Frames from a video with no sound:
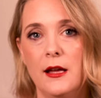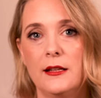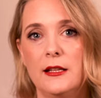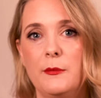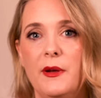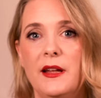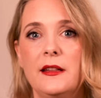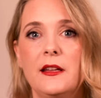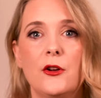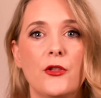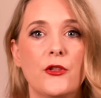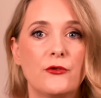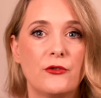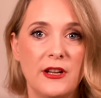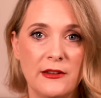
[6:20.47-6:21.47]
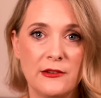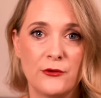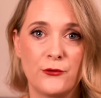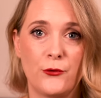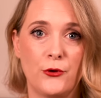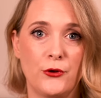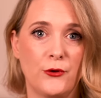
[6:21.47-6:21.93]
Depending on the reason
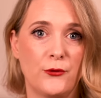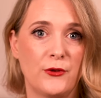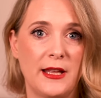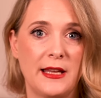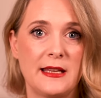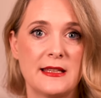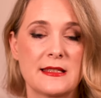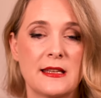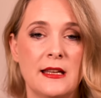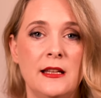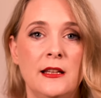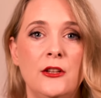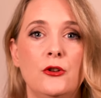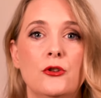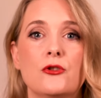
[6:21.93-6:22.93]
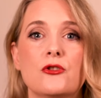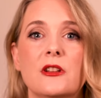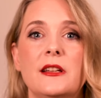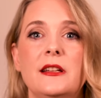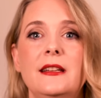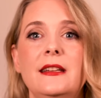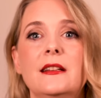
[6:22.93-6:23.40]
for your flaky skin, you
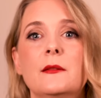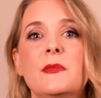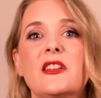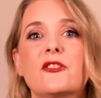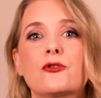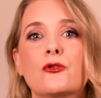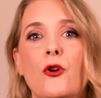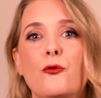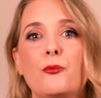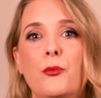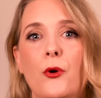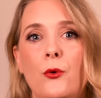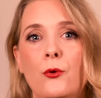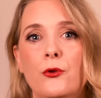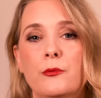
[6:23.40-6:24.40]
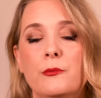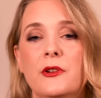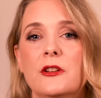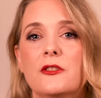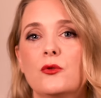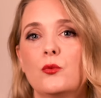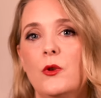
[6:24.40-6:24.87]
usually need a mixture of both,
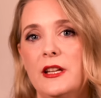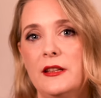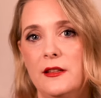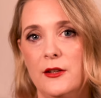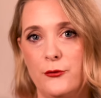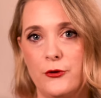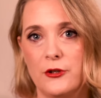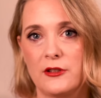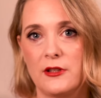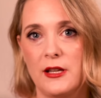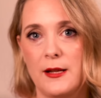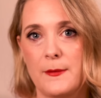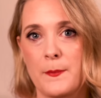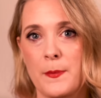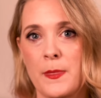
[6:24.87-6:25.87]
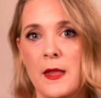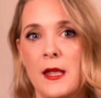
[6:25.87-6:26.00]
but weighed differently.